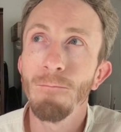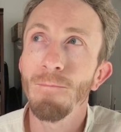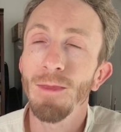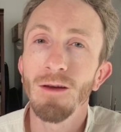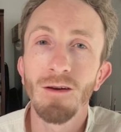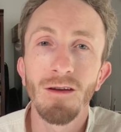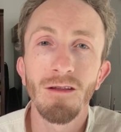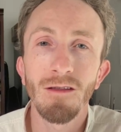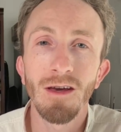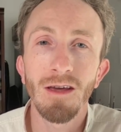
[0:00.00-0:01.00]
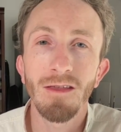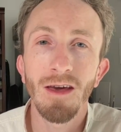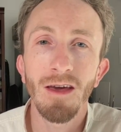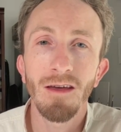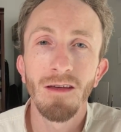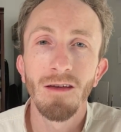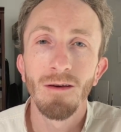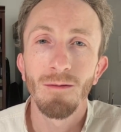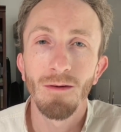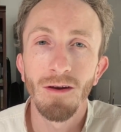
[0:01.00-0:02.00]
areas like that
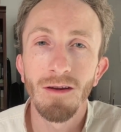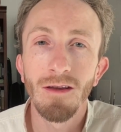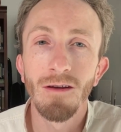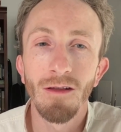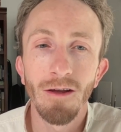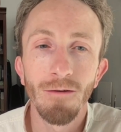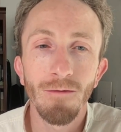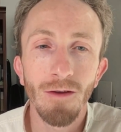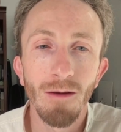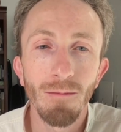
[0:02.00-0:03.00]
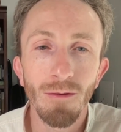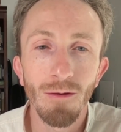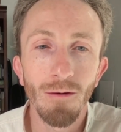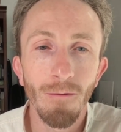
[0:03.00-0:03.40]
where I need a lot of time. So